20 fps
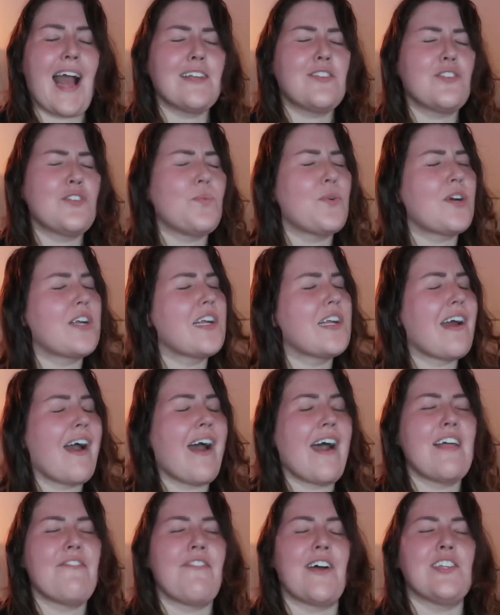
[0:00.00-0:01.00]
I swear to
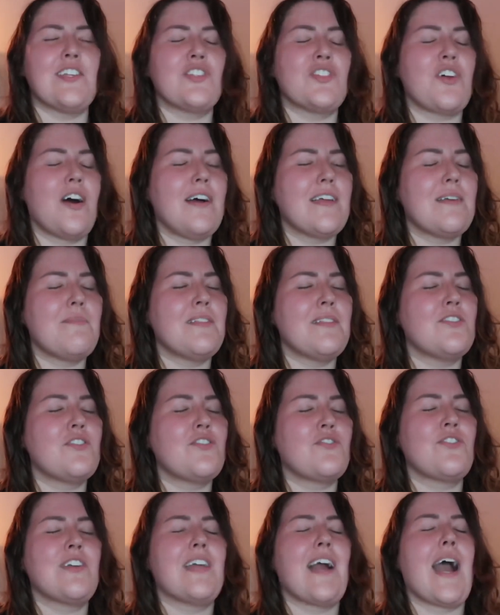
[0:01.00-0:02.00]
God, if I saw him in the
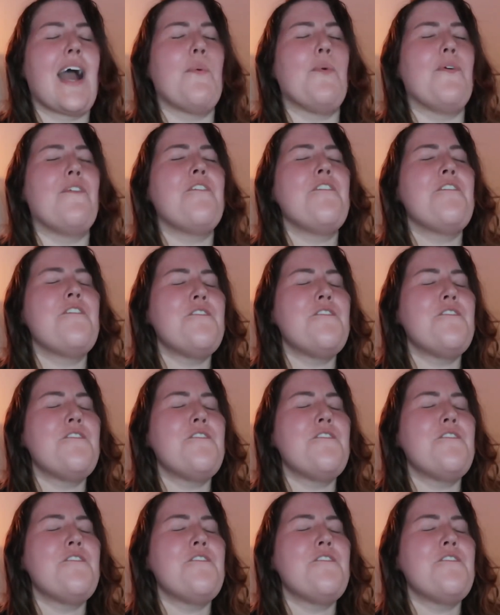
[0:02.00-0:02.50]
street, I won't